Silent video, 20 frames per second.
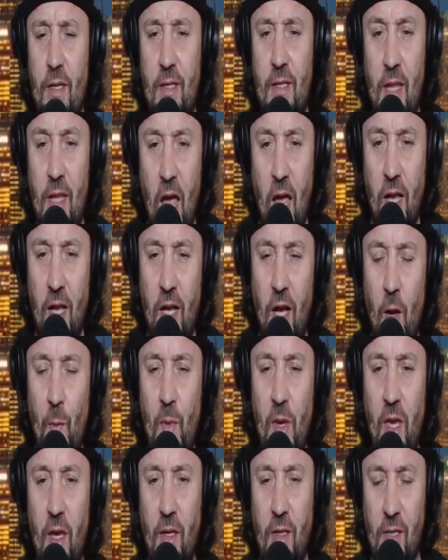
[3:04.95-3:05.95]
not
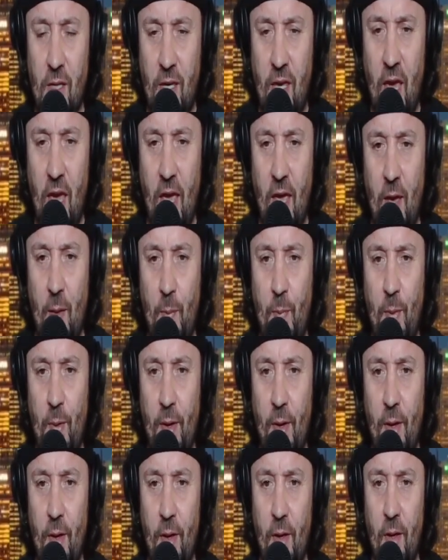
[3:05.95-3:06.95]
coming into camp
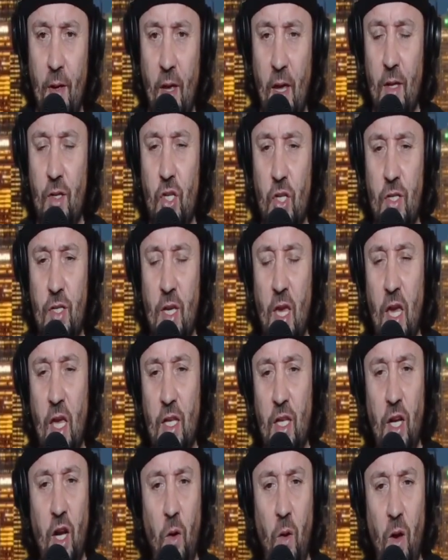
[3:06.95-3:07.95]
and just saying,
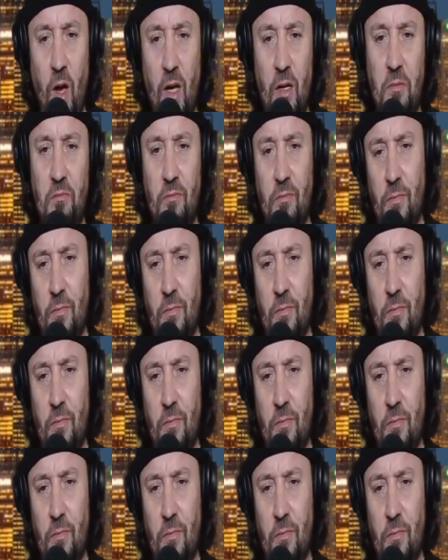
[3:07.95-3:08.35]
you know what?